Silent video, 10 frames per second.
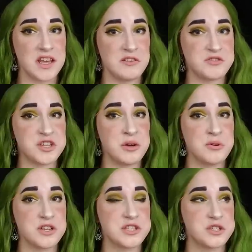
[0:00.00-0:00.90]
if she were
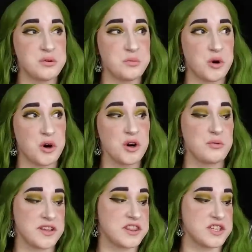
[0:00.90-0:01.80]
to do more
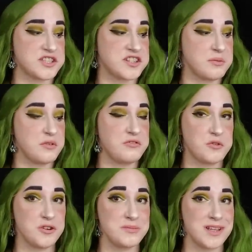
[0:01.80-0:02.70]
with this shimmer
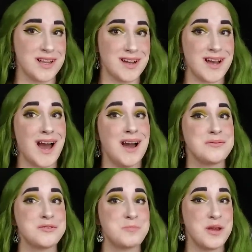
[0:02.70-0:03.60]
formula, I
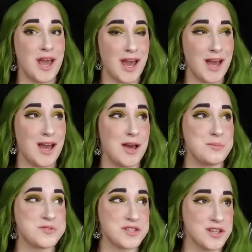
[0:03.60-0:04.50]
would be
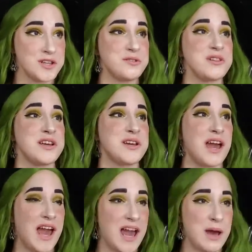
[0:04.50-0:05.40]
absolutely
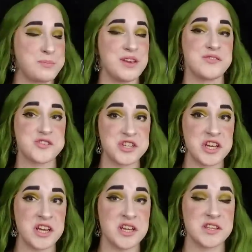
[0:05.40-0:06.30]
happy. If
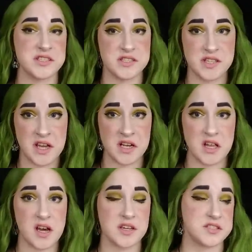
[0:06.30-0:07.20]
she, this is saying a
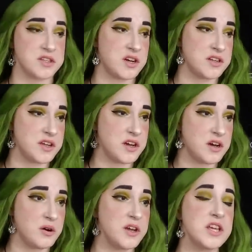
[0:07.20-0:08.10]
lot because y'all
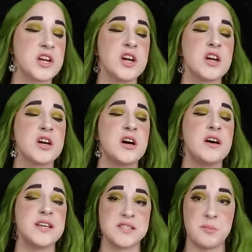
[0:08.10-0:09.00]
know your girl
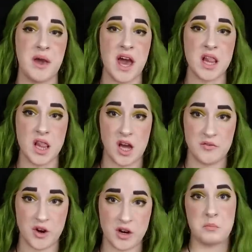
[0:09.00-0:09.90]
is a matte
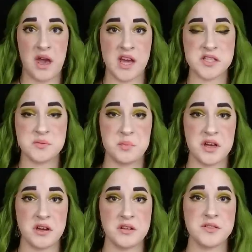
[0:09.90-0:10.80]
lover. Mattes
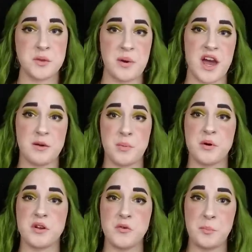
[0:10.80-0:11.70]
build the
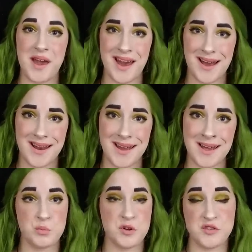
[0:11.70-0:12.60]
backbone of a
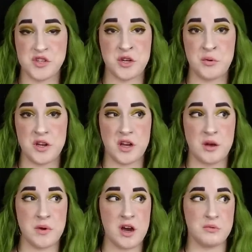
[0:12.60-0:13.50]
palette. But if she were to
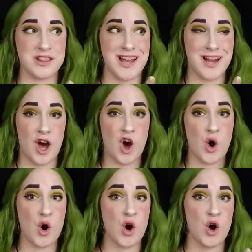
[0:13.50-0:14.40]
come out with like a
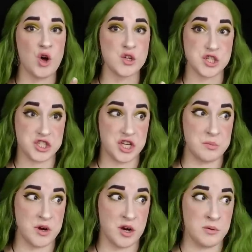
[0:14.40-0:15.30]
whole
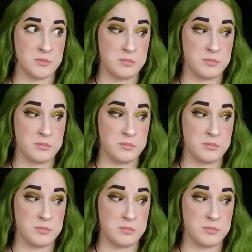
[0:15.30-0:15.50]
shimmer